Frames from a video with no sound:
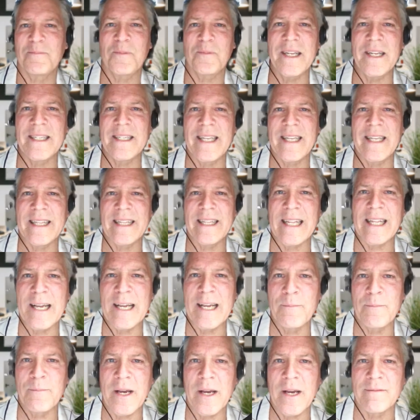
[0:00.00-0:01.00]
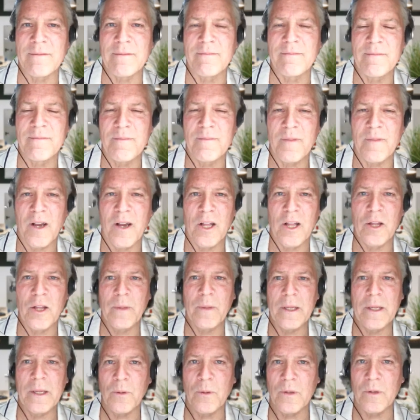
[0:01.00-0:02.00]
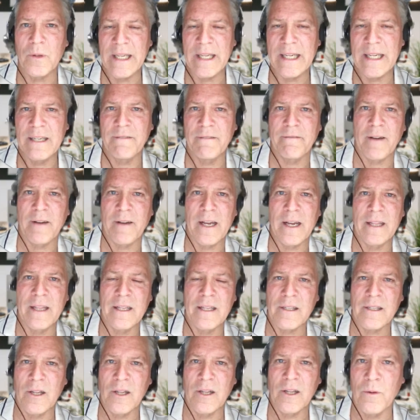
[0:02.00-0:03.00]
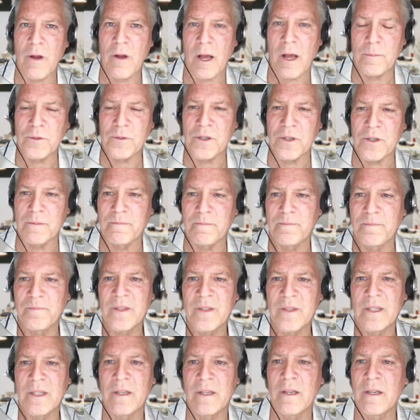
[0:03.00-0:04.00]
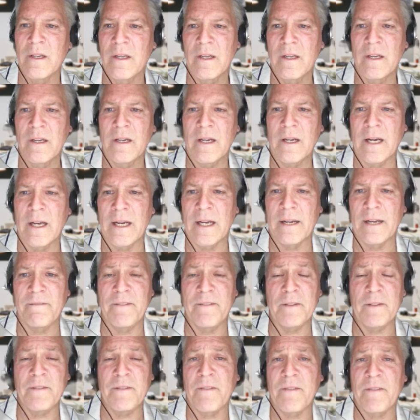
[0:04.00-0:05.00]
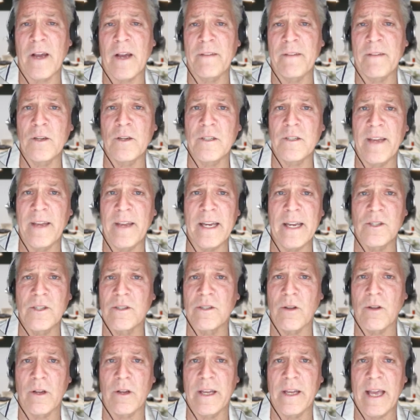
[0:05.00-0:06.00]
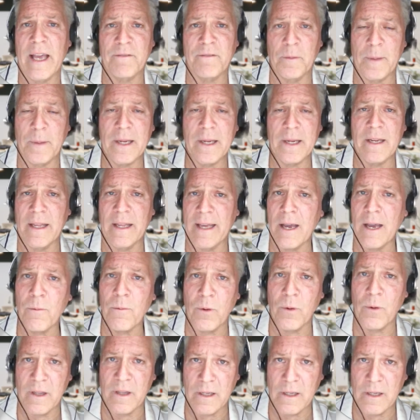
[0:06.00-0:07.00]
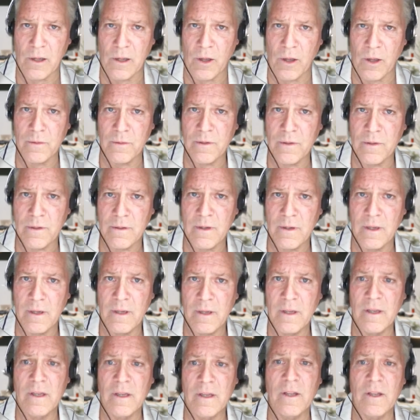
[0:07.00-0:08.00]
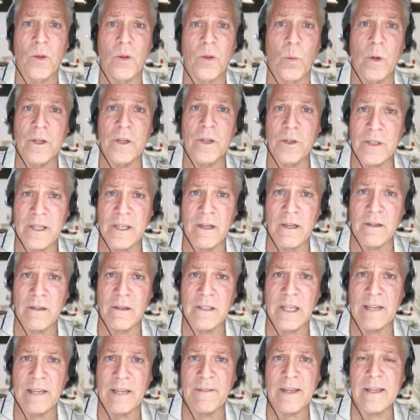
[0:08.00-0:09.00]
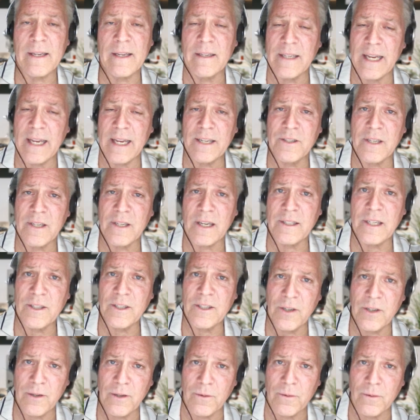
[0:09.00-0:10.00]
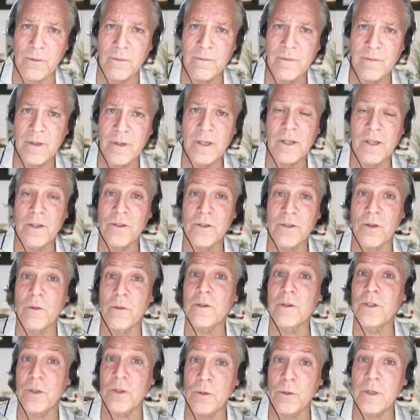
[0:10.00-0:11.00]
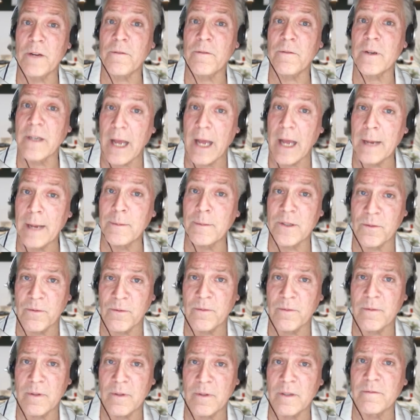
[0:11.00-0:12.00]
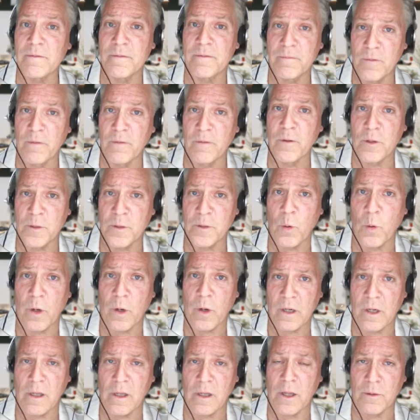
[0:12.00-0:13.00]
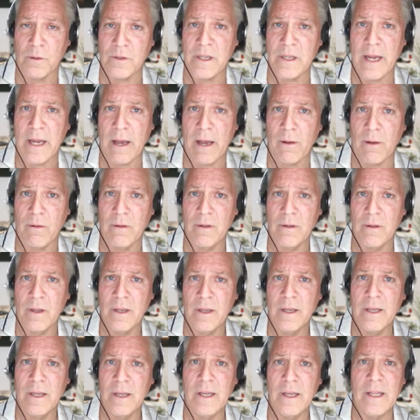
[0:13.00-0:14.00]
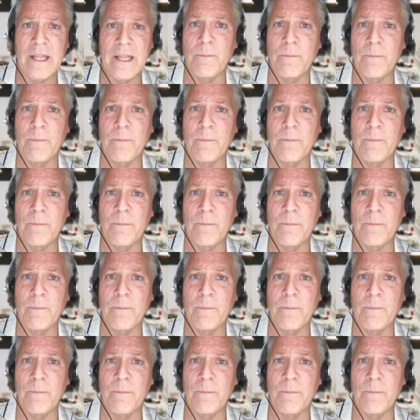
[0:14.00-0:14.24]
Again, please hit that like button. Other people need to find this loan option. 55 years of age is all you have to be to get one of these loans. The one you see on TV is age 62. So there's 2 different types of reverse mortgage loans now.